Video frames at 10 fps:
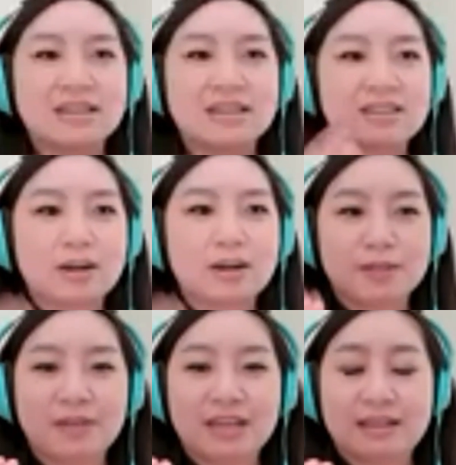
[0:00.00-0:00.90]
startups
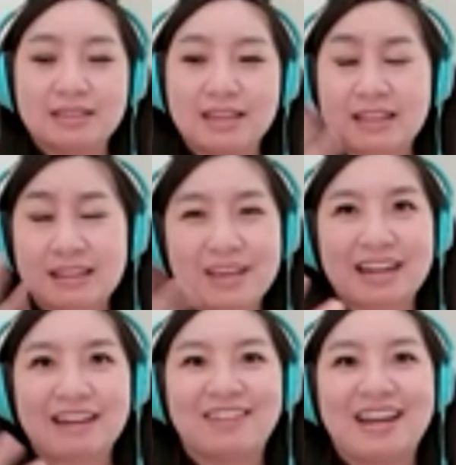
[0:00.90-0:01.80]
in, the in the
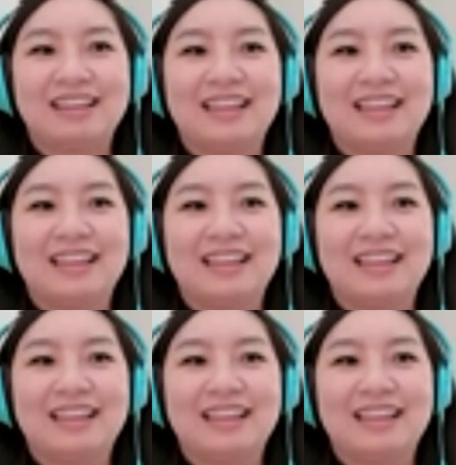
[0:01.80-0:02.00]
beginning, right?